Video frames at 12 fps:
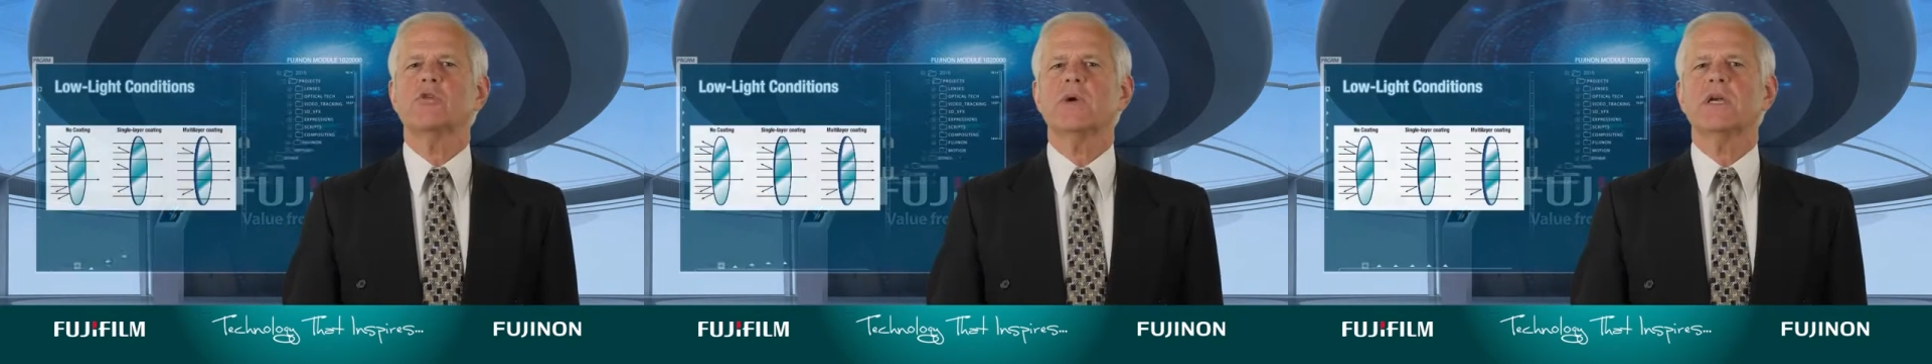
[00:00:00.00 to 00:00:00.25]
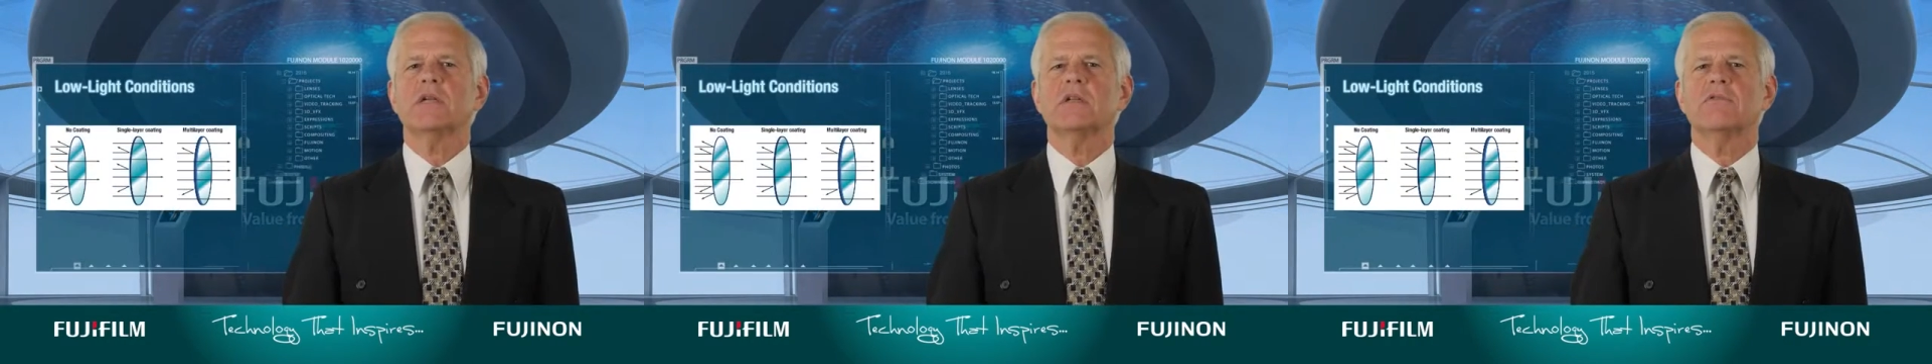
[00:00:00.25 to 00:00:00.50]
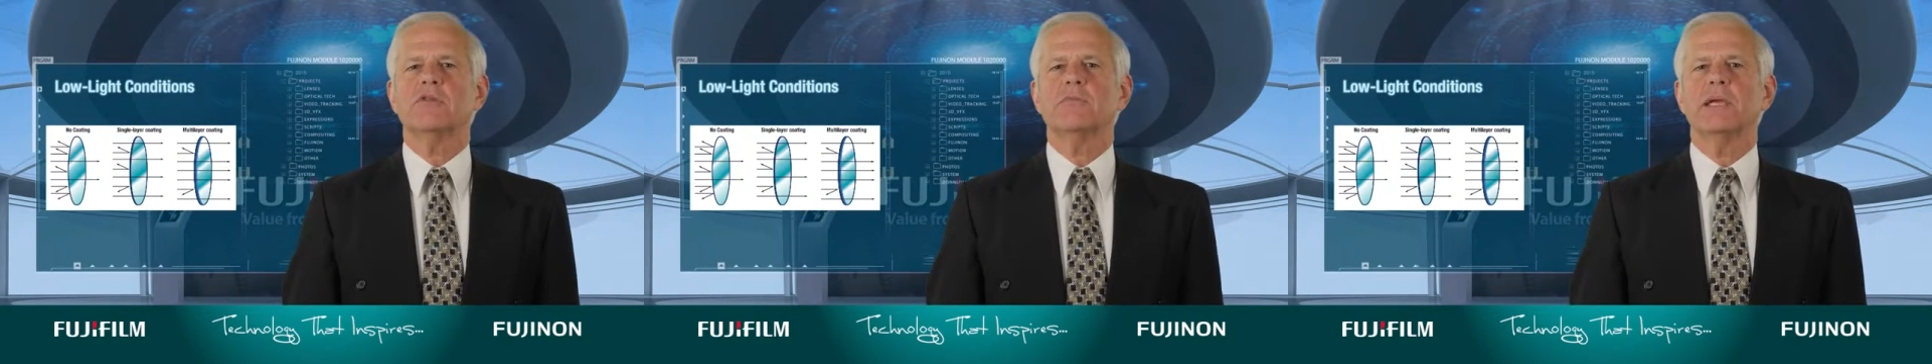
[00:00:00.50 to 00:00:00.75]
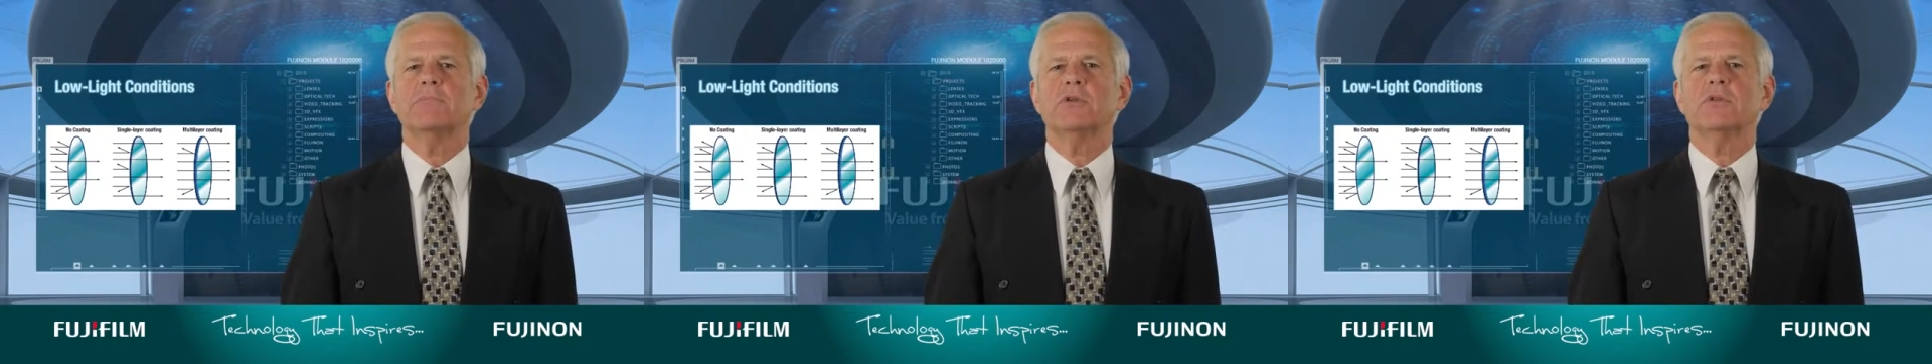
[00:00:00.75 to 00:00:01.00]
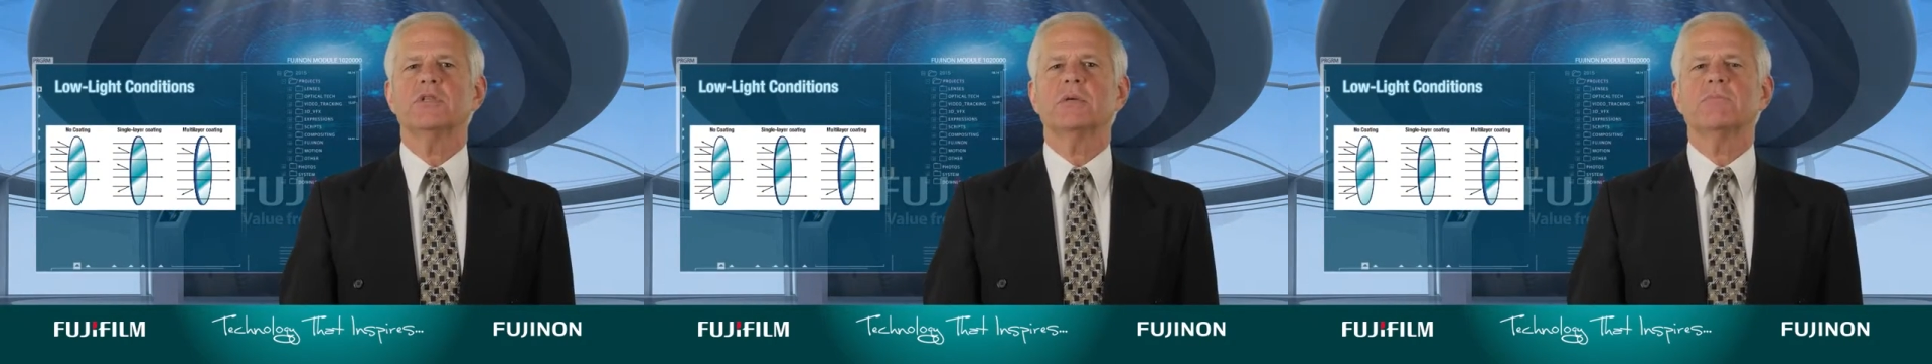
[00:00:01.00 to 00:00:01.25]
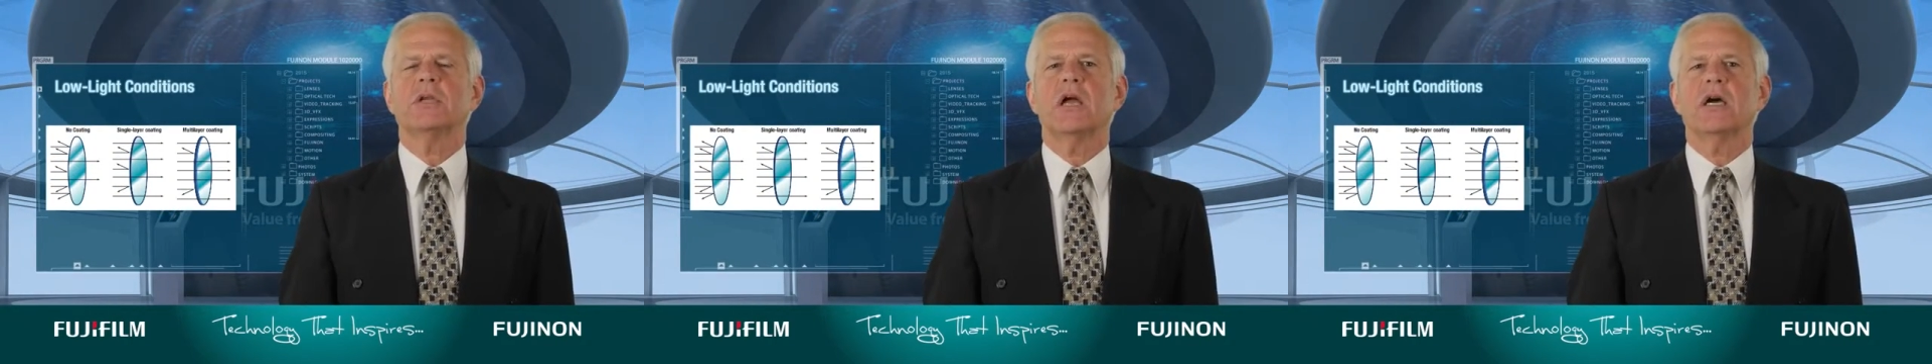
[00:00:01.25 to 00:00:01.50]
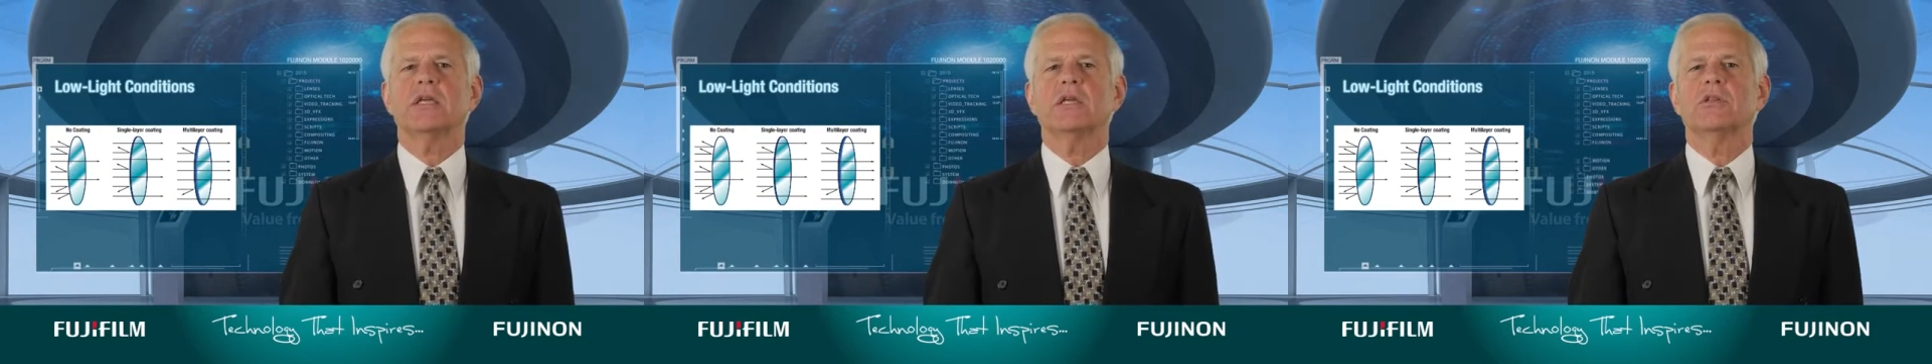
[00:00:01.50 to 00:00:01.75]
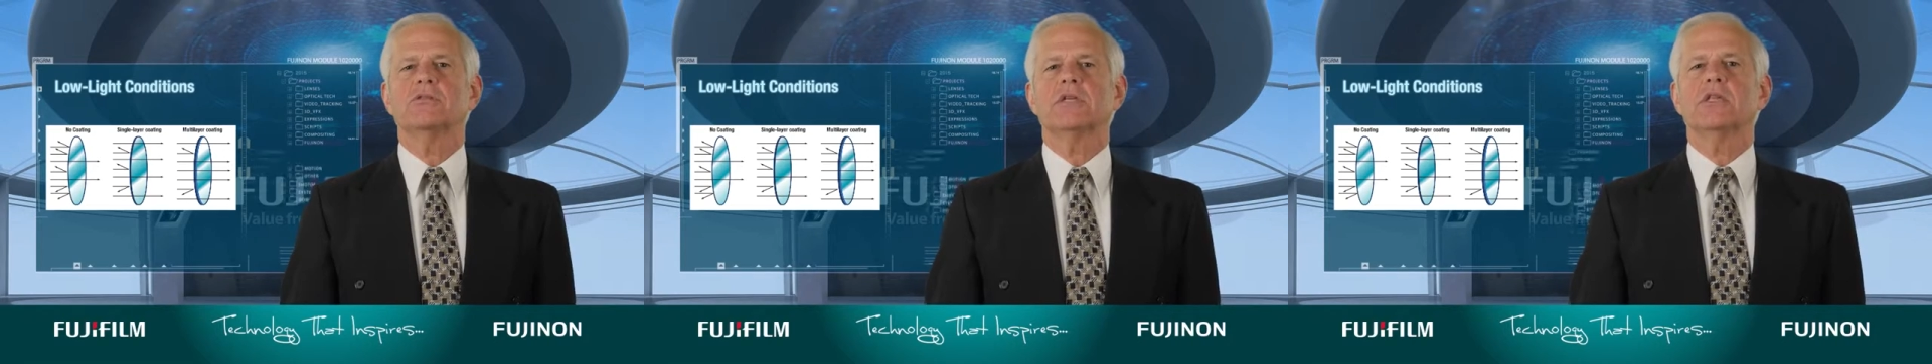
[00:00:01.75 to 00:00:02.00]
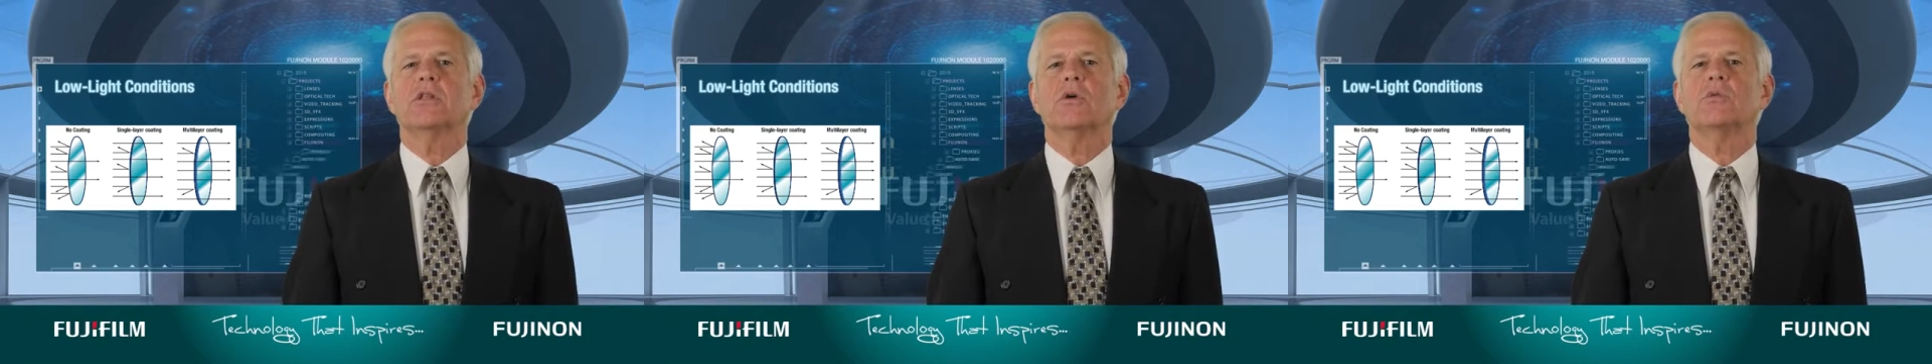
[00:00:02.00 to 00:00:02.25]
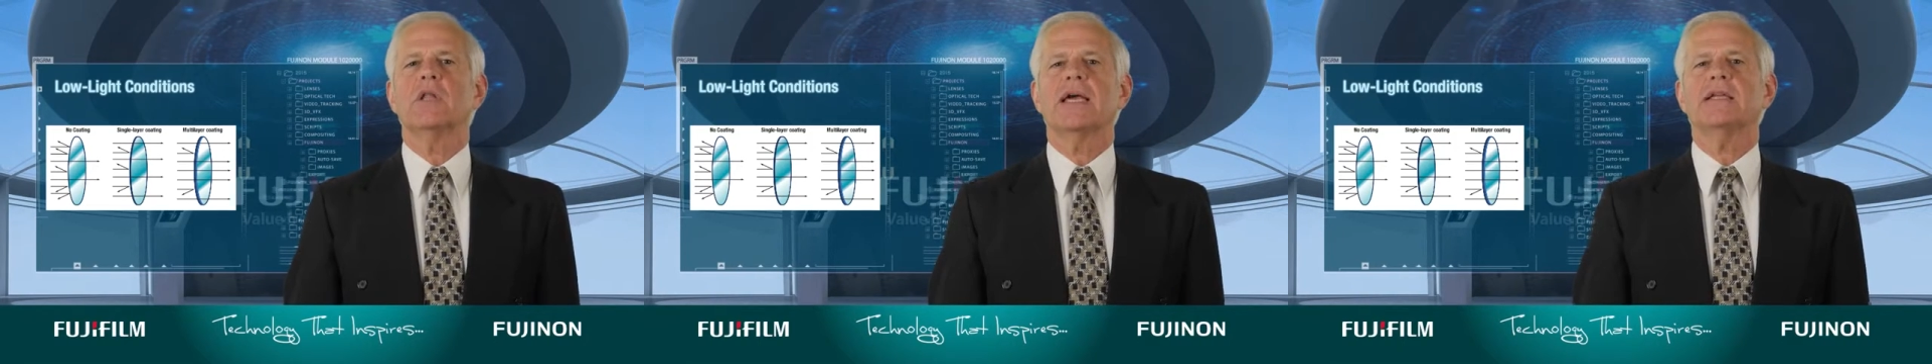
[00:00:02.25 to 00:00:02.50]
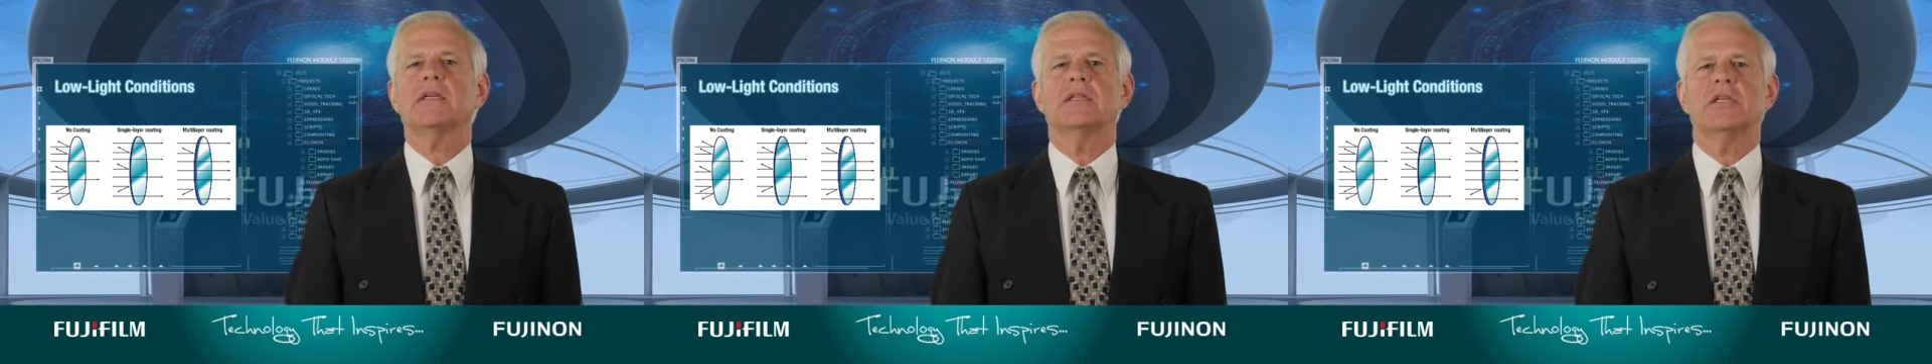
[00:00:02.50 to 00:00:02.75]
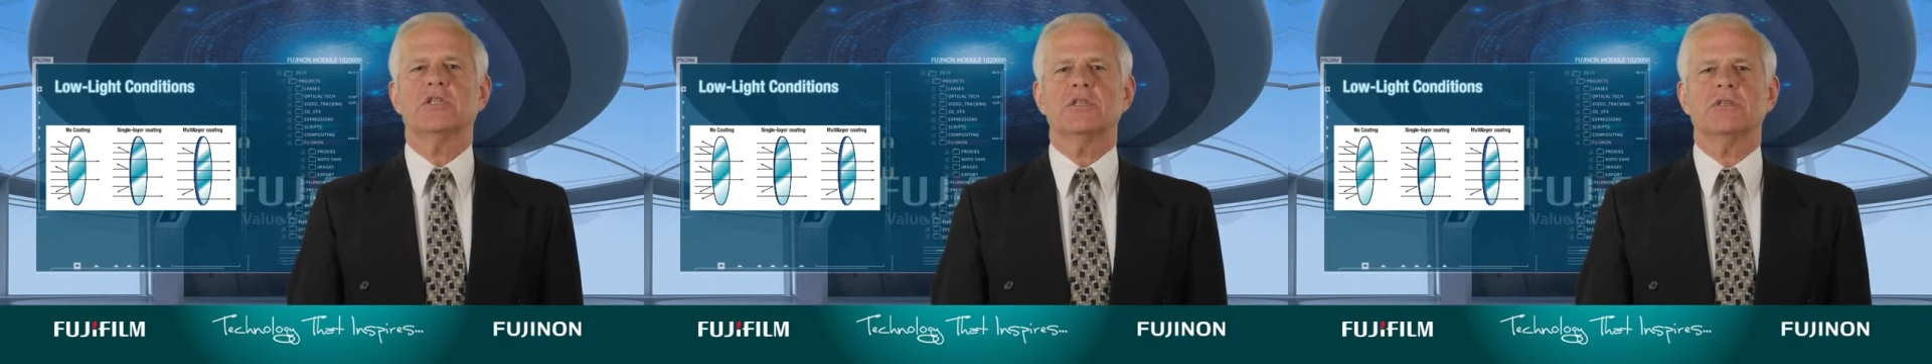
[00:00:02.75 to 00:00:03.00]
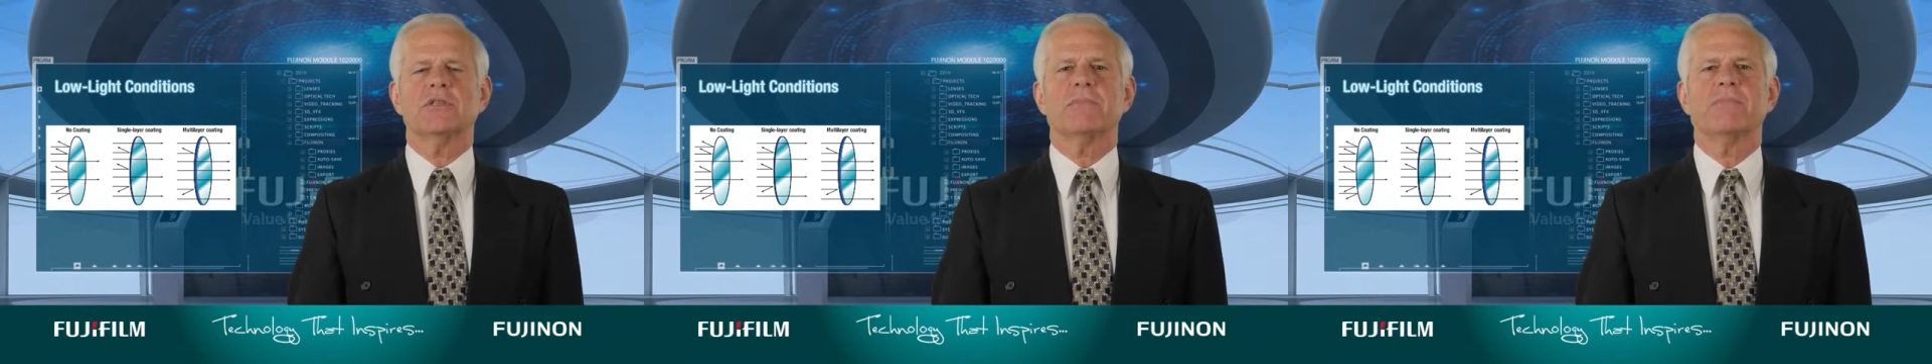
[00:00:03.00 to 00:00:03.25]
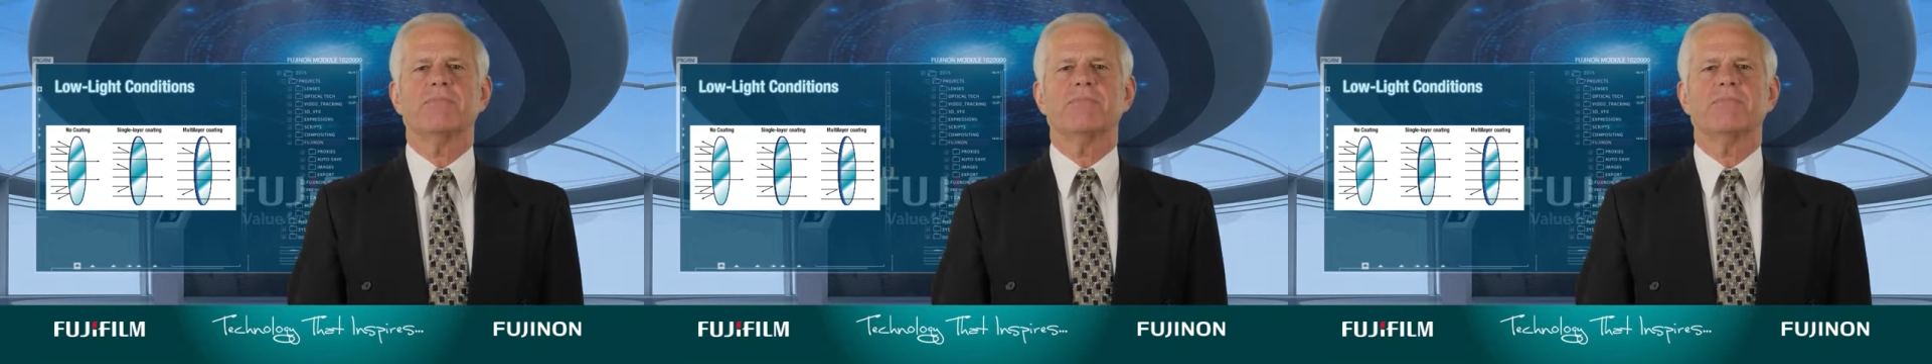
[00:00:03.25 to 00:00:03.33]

critical for people using binoculars in low light conditions.